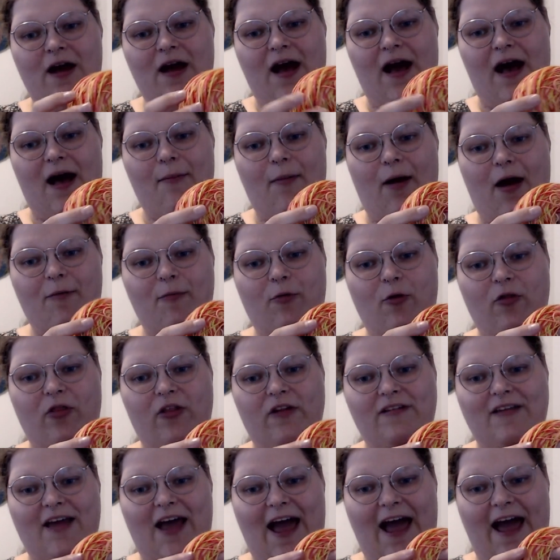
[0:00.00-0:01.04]
I put the
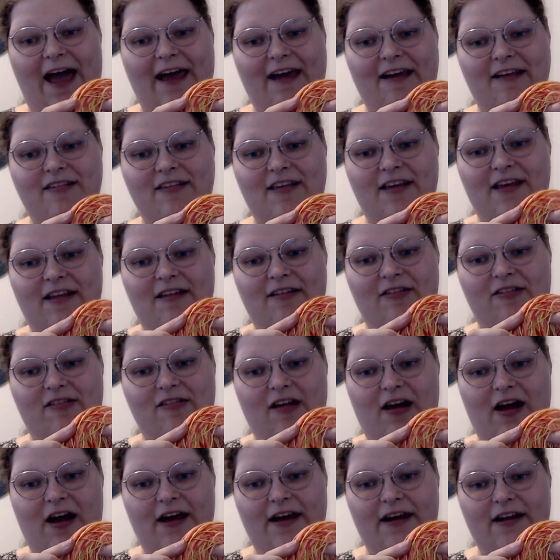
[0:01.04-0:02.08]
tags
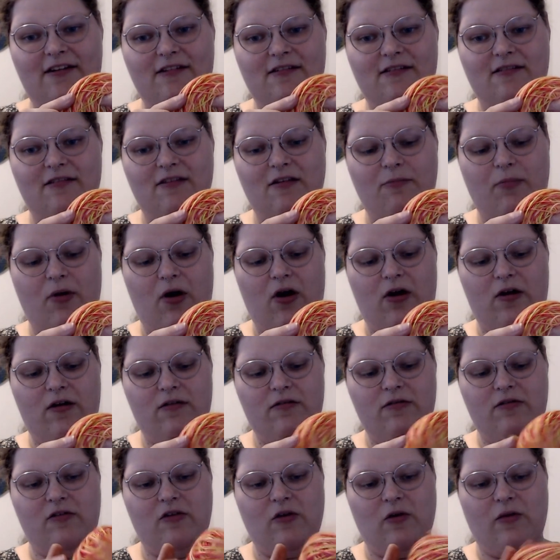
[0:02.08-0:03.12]
inside the
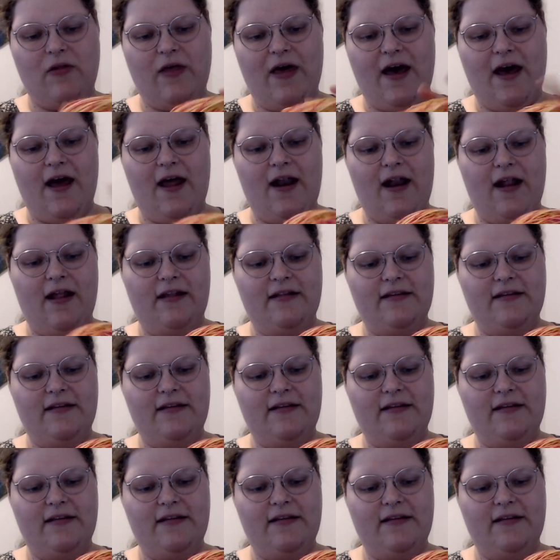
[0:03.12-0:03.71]
balls so that